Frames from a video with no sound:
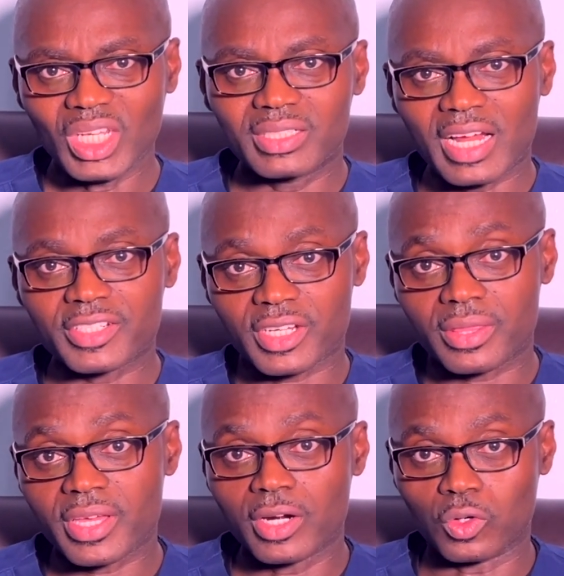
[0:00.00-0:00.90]
that is the
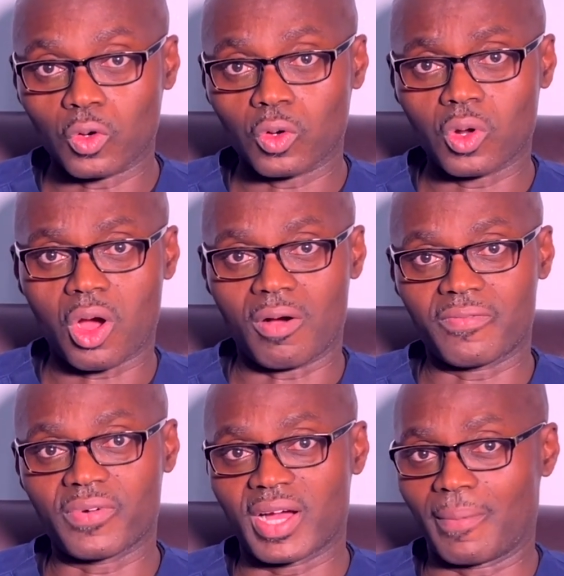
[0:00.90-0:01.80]
third goal
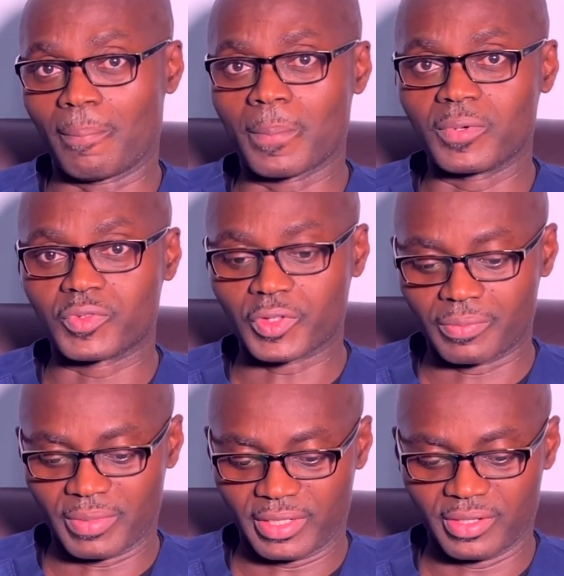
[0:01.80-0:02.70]
of
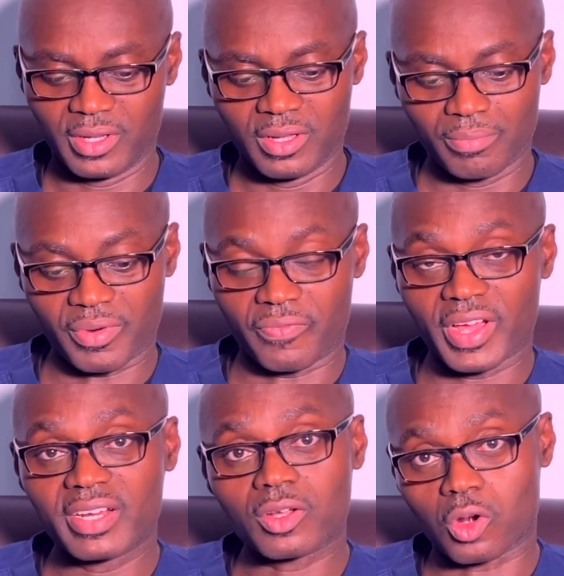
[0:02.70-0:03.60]
treatment:
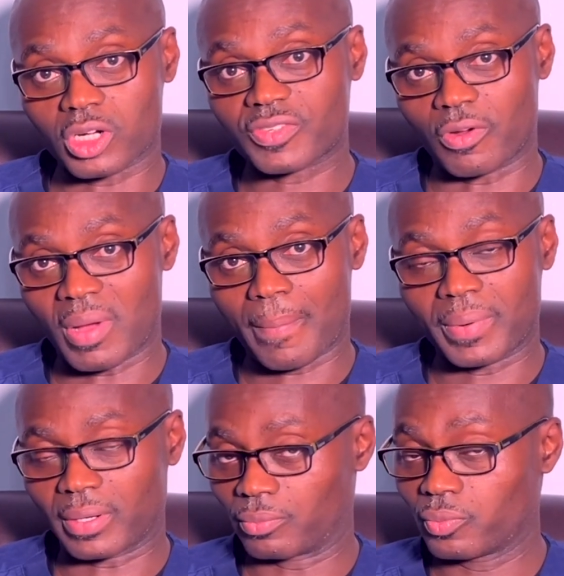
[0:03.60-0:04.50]
prevent clots from
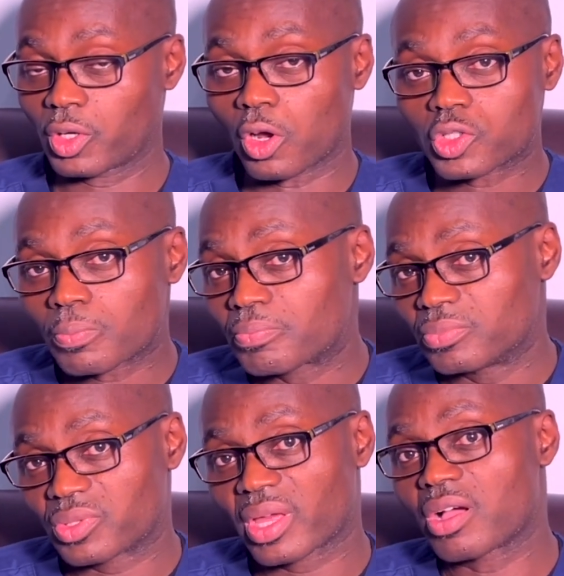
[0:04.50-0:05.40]
happening. We could also
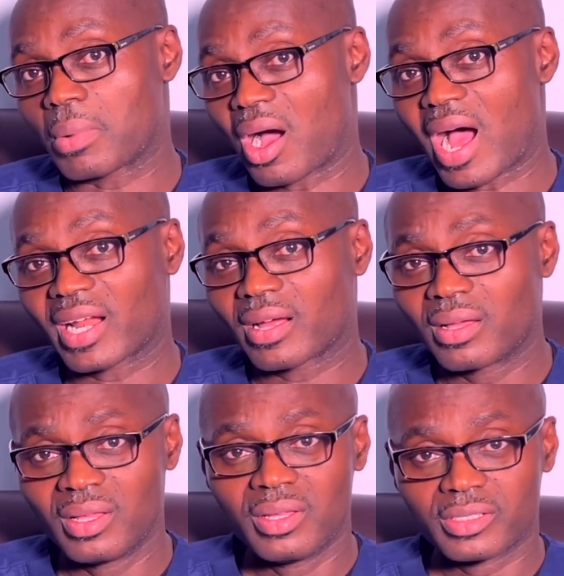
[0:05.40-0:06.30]
think about other
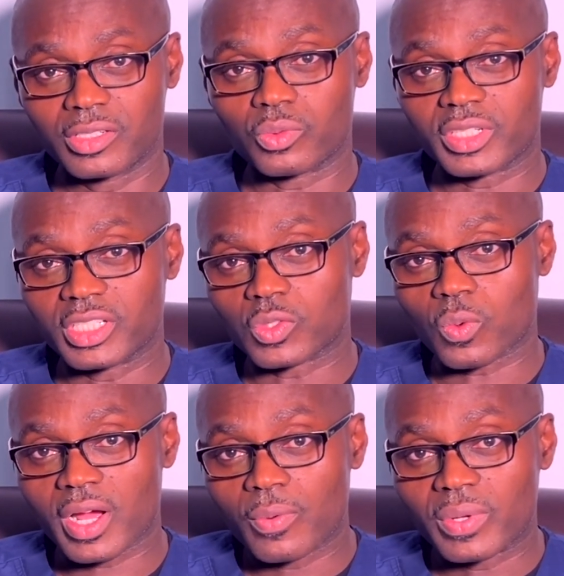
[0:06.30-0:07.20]
situations
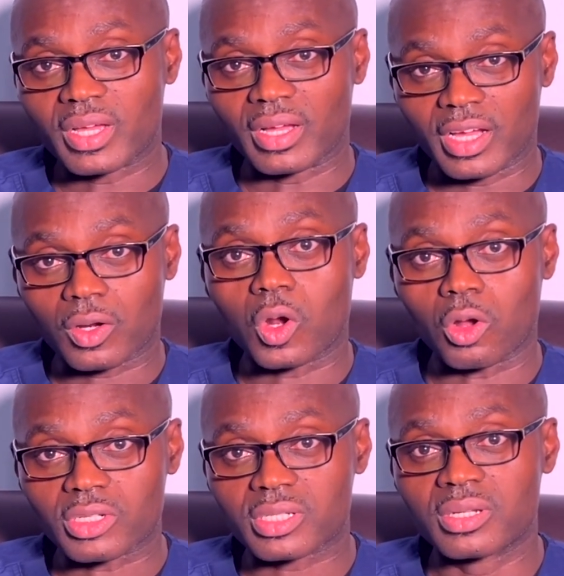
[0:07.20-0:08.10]
where we can get
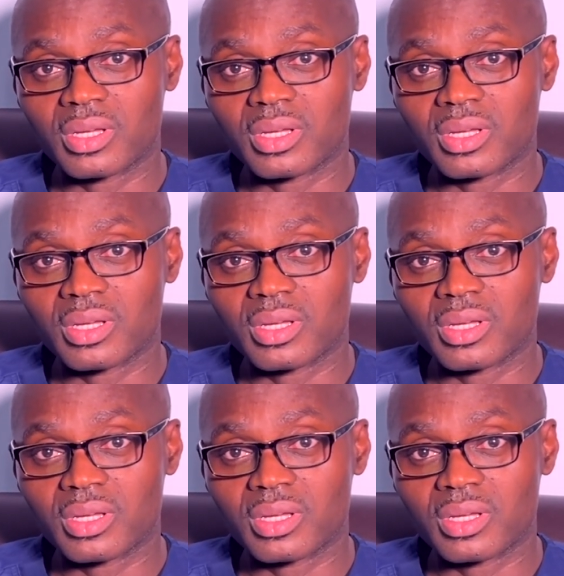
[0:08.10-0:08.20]
clots